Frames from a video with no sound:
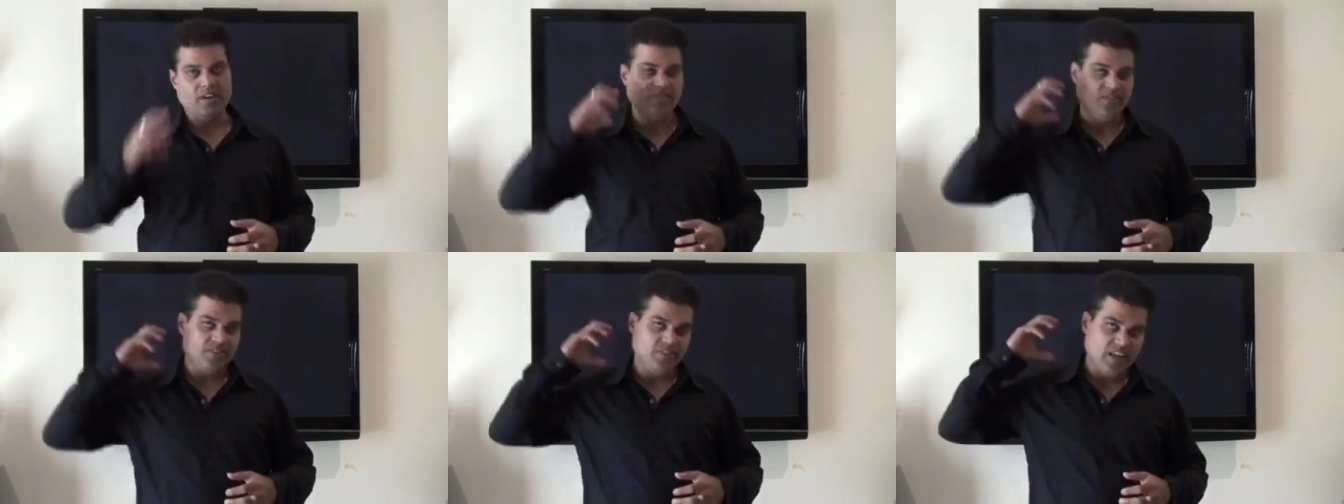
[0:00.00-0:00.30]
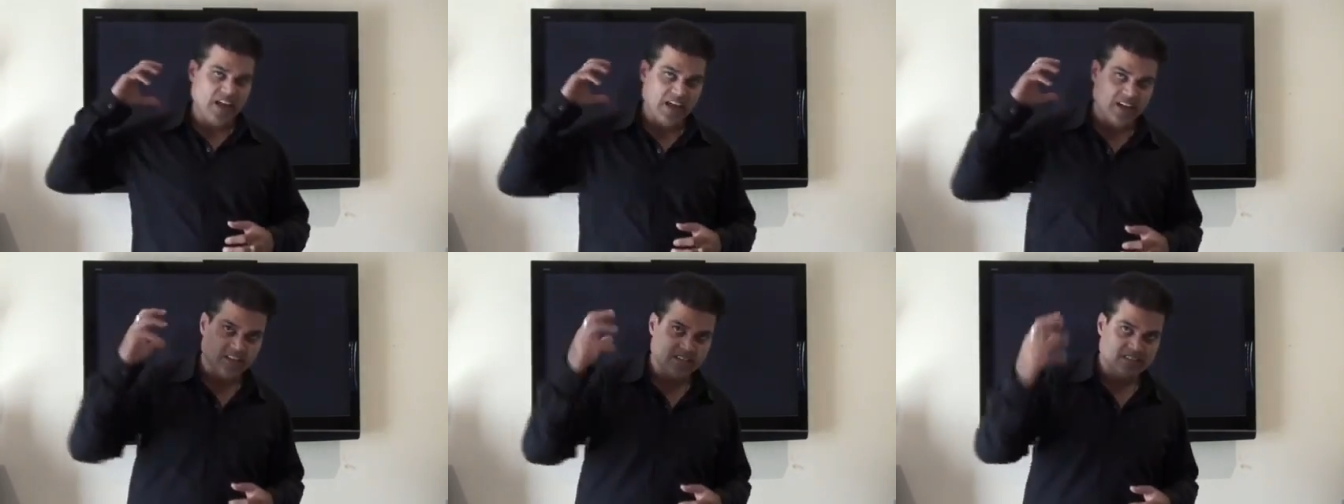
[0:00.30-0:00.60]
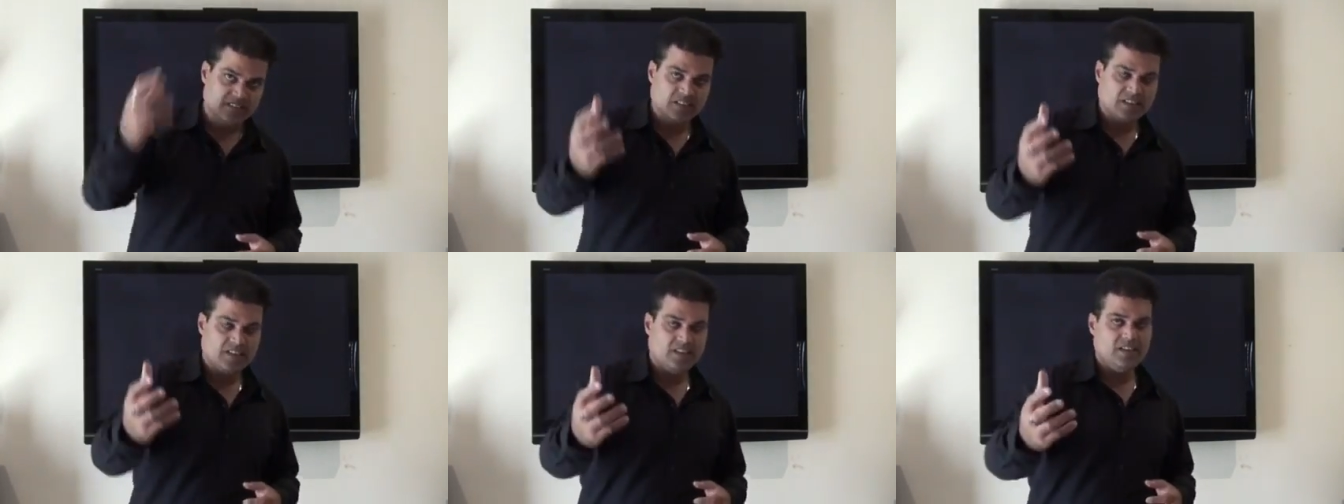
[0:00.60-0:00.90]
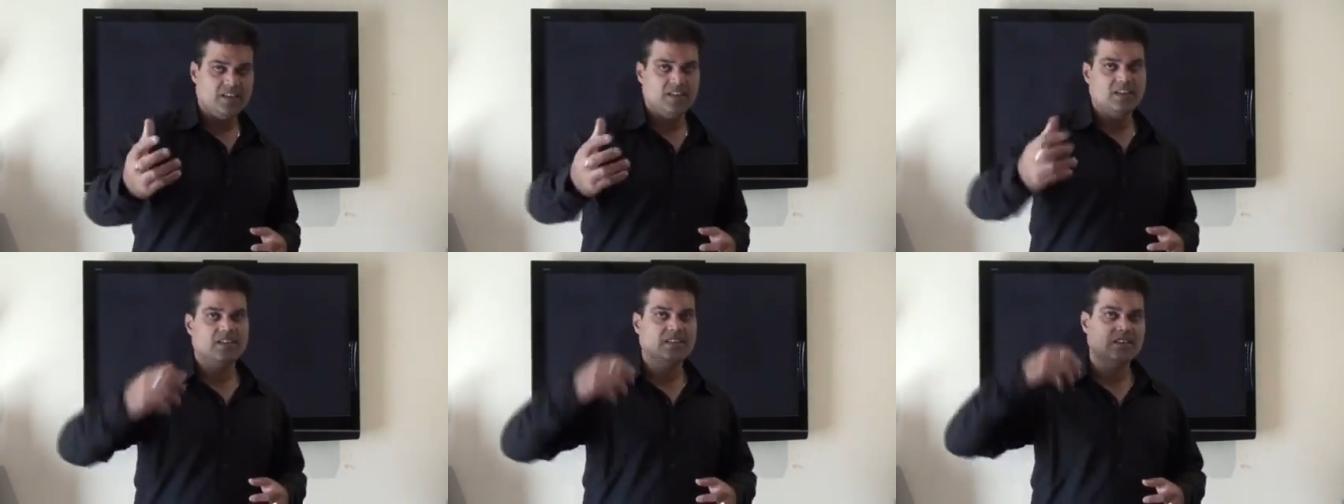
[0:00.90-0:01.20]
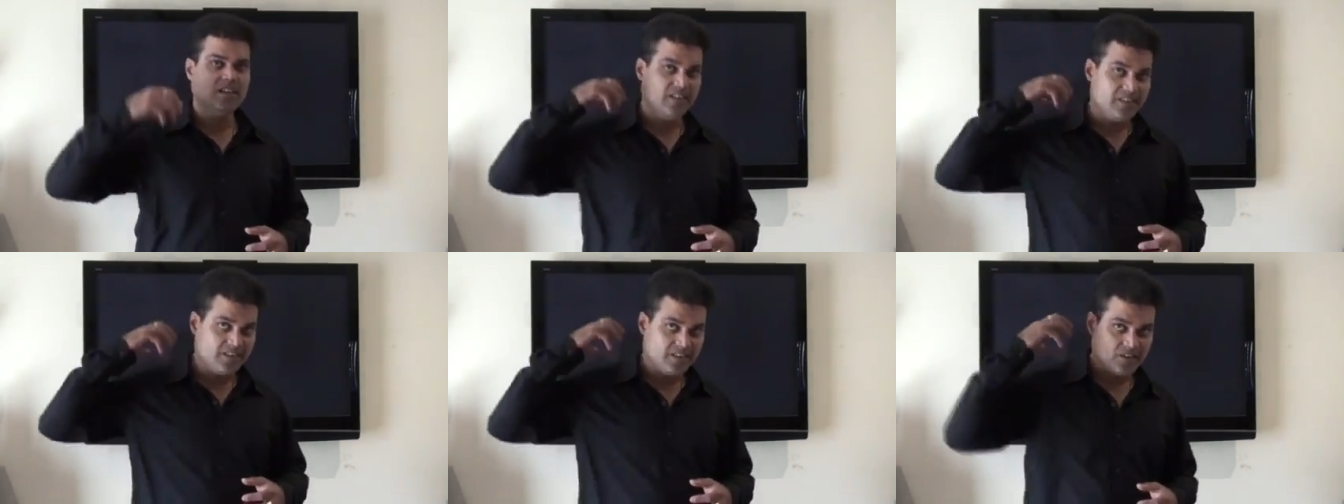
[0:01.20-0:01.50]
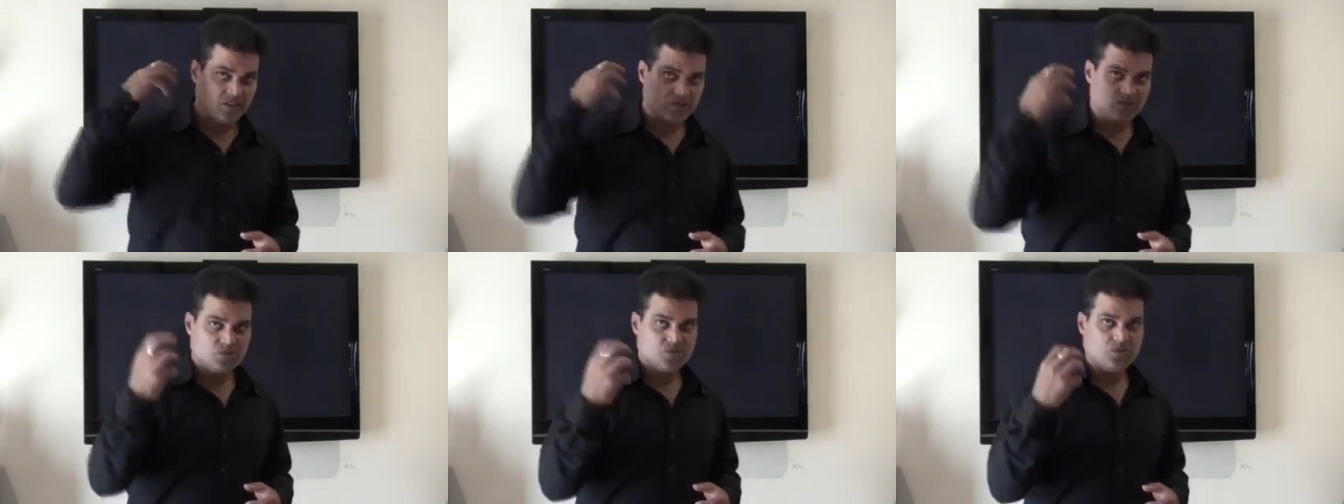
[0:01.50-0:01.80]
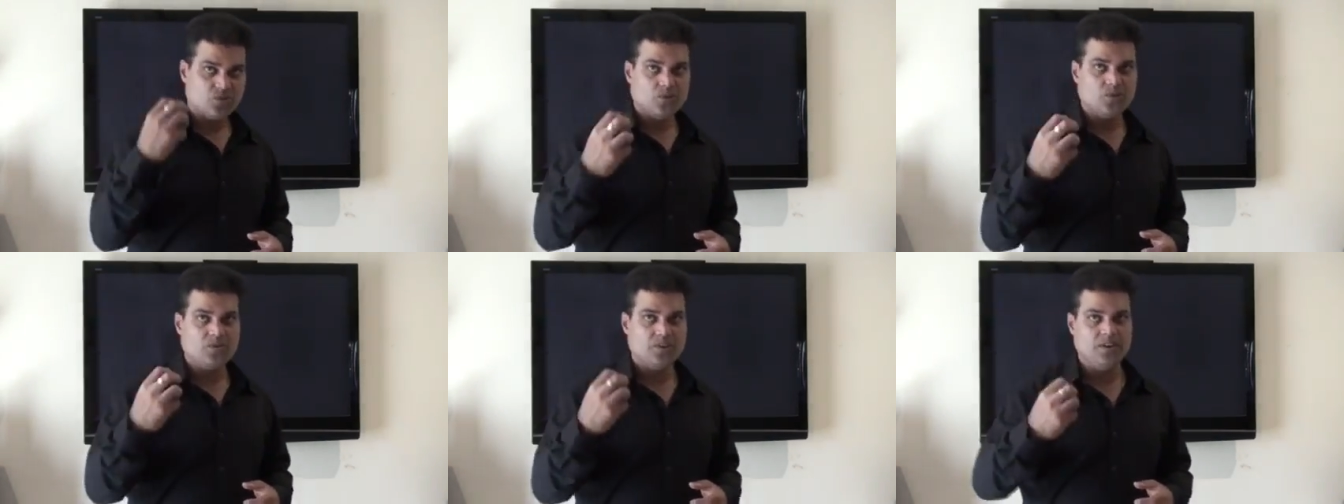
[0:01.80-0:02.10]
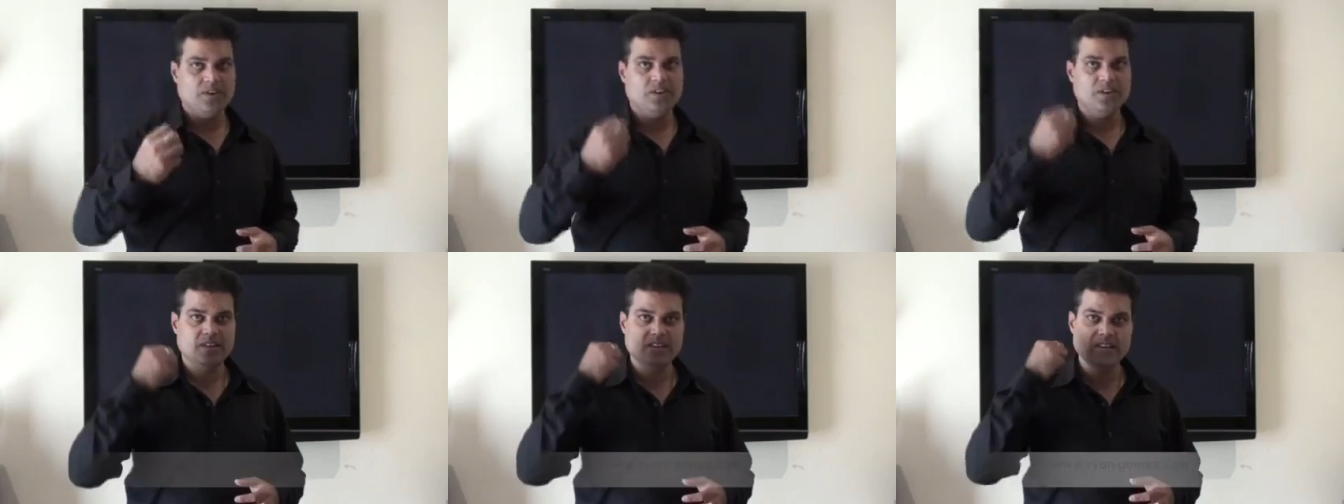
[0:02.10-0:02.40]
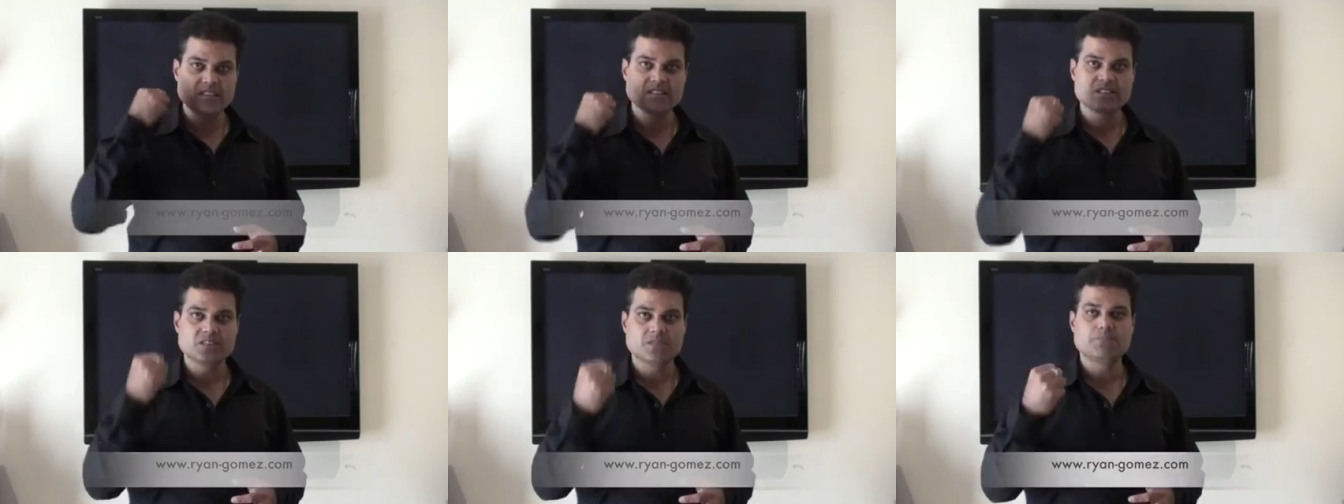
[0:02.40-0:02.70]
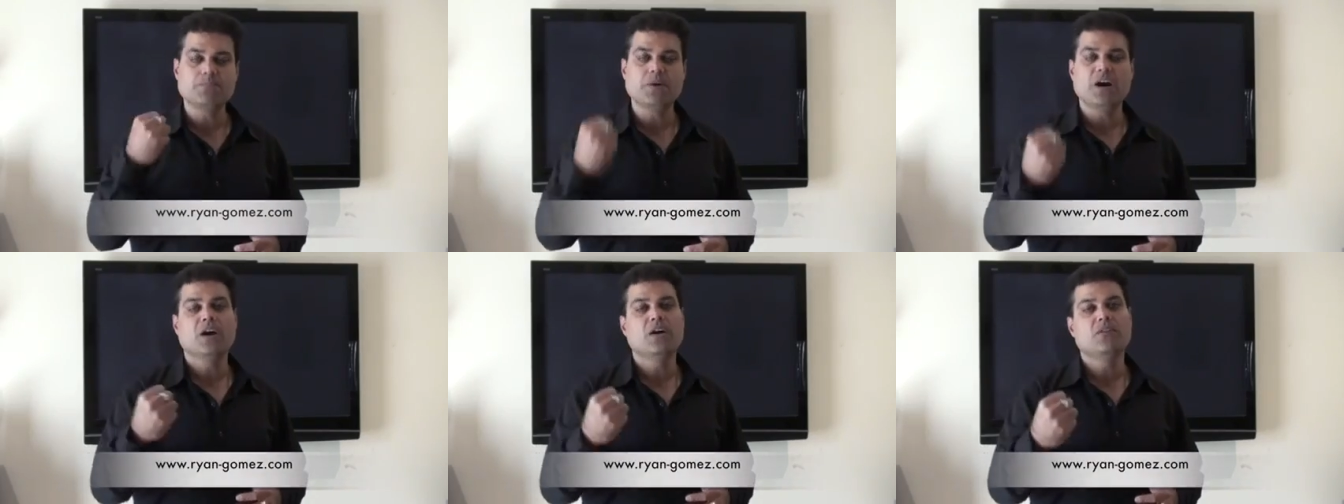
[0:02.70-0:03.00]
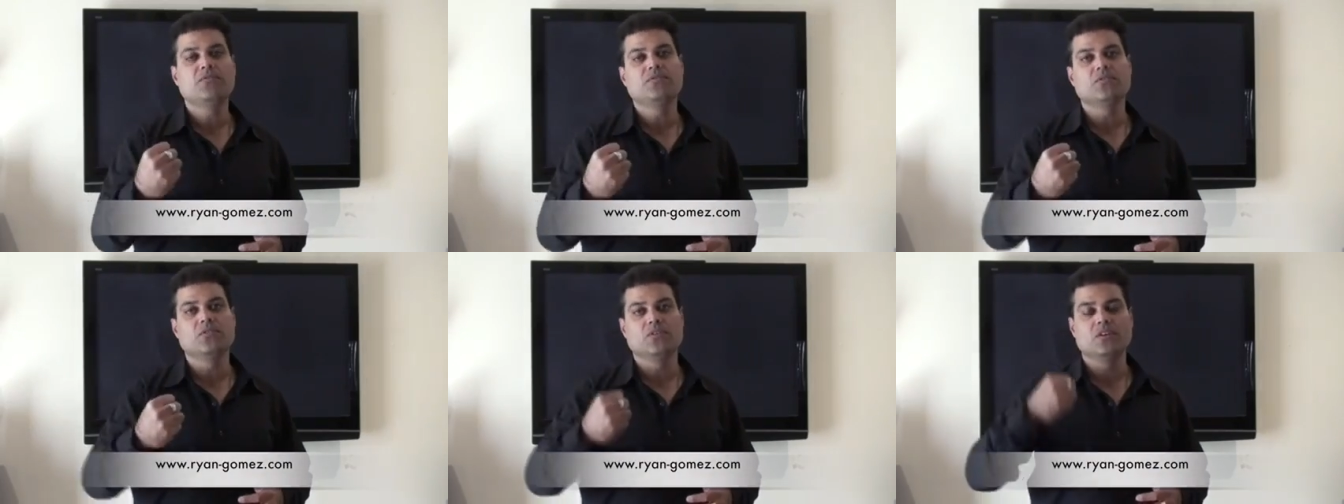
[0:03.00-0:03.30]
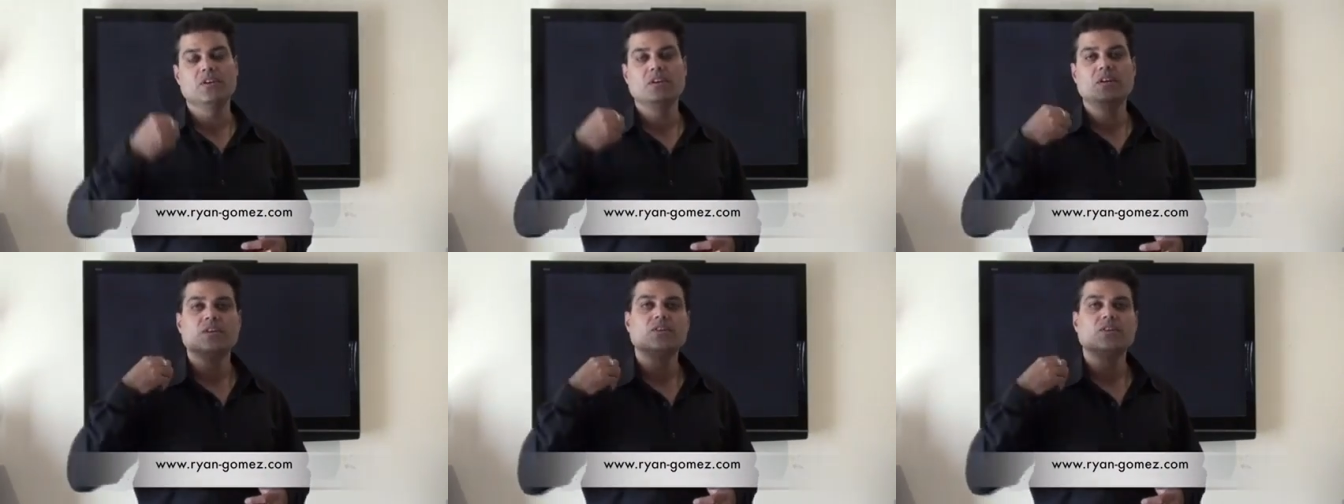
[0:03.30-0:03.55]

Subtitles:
And that is the key, telling your story. It is powerful